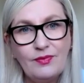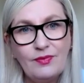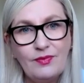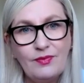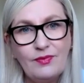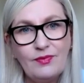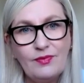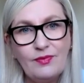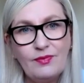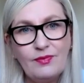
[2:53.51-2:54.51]

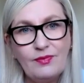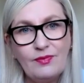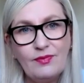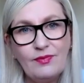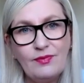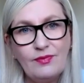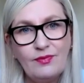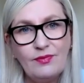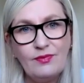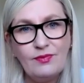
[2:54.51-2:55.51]

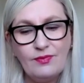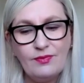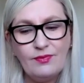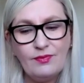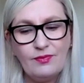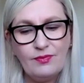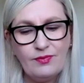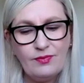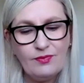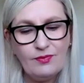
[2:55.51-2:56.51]

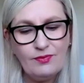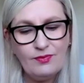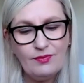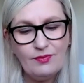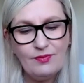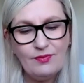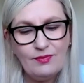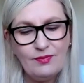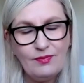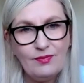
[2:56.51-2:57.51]

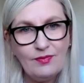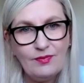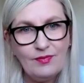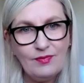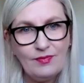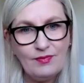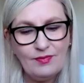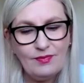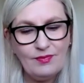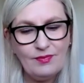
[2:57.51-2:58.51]

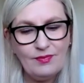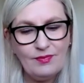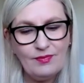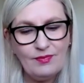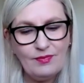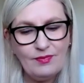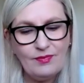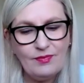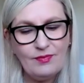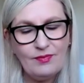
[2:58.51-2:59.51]

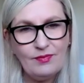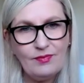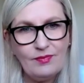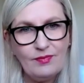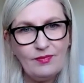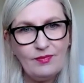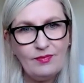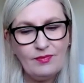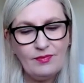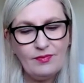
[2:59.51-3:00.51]

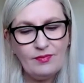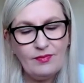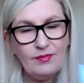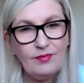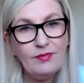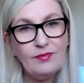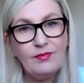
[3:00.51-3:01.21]
The person shown says nothing.